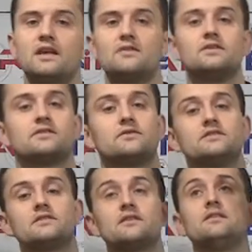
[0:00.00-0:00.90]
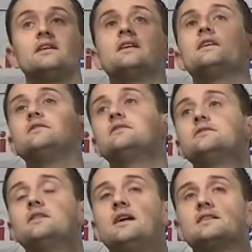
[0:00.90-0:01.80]
can have this grease gun laying on your
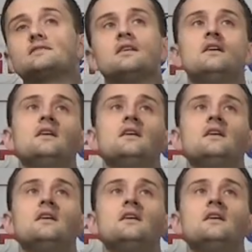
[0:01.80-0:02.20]
chest